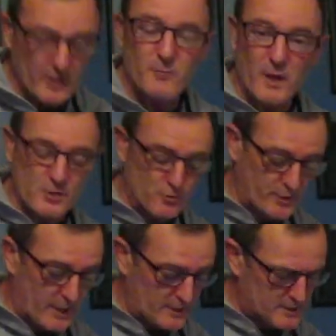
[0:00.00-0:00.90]
we need to make sure
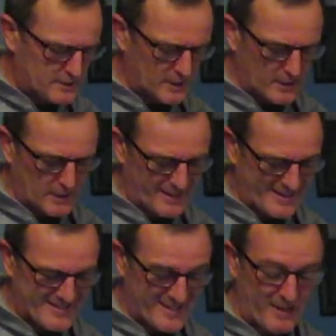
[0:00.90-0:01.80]
that
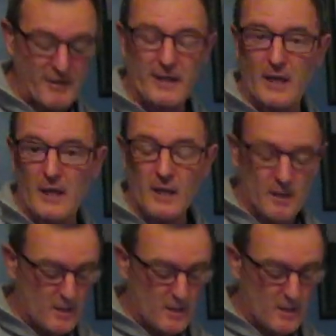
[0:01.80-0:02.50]
doesn't have any